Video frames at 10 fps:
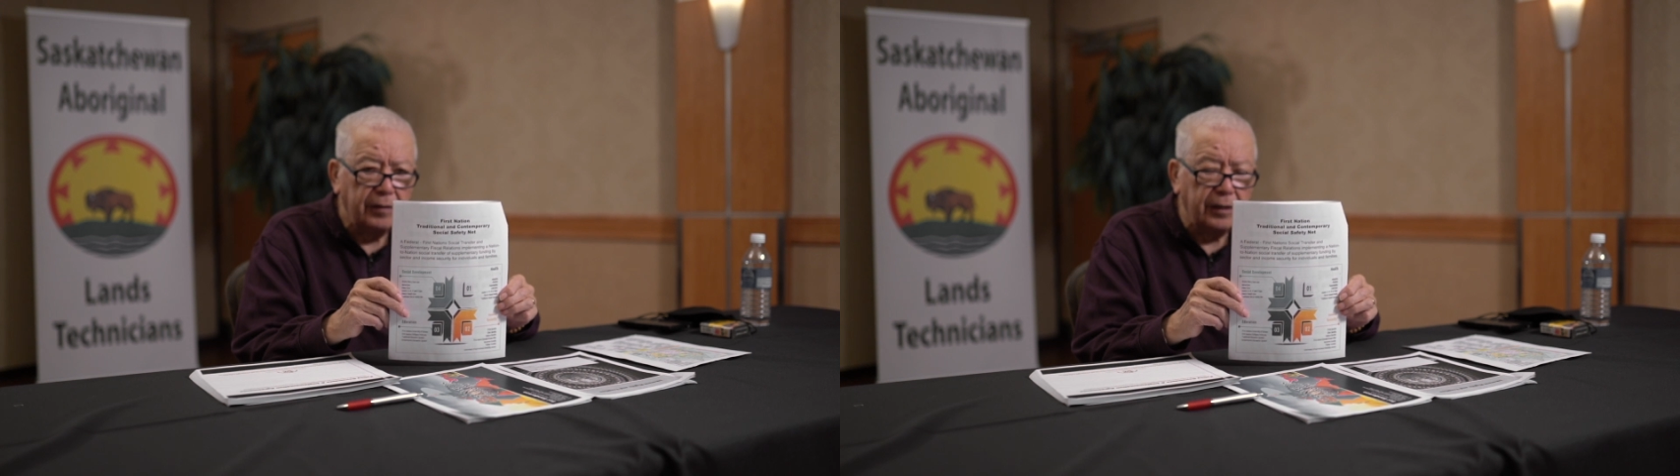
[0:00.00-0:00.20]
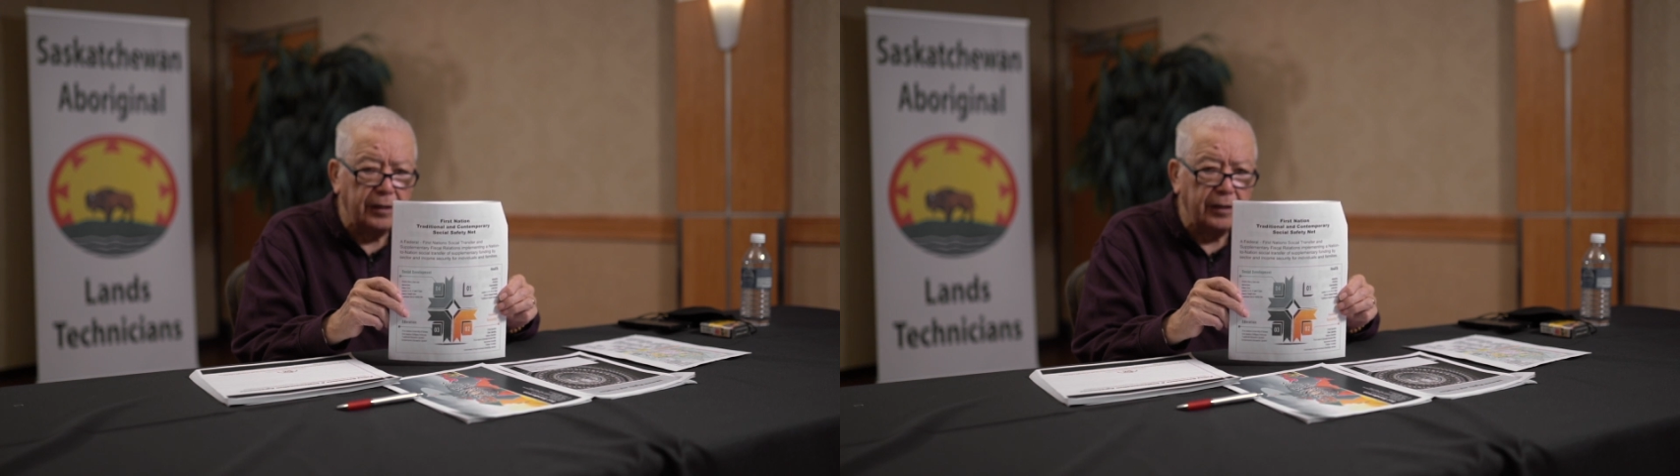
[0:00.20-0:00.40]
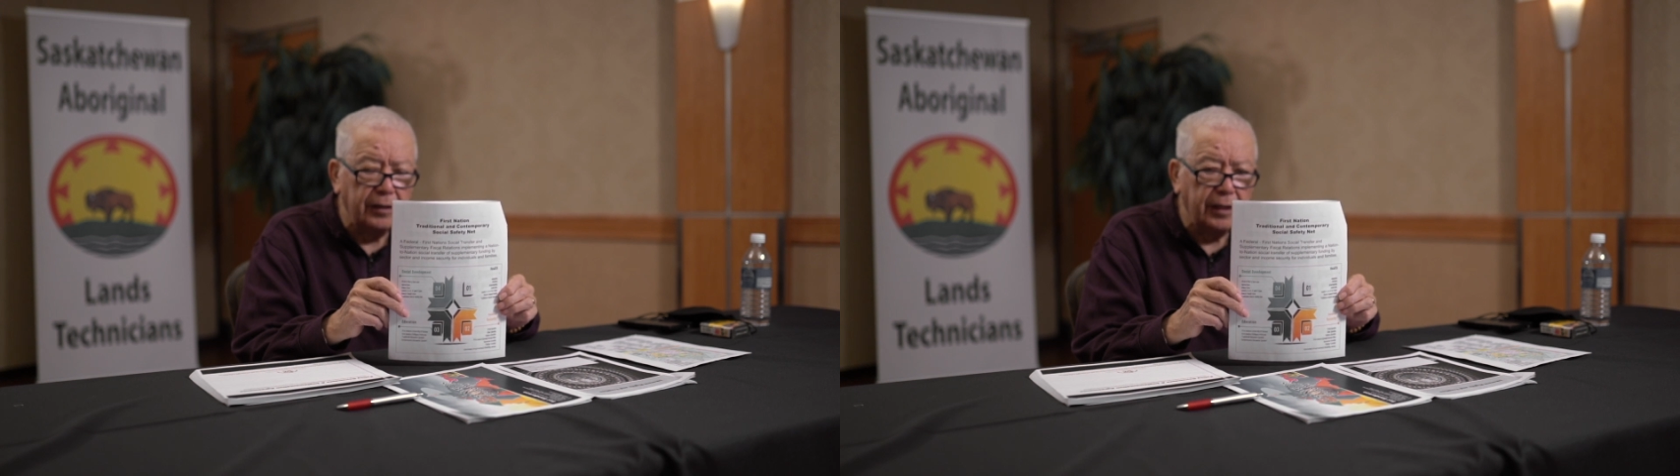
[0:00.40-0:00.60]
Indian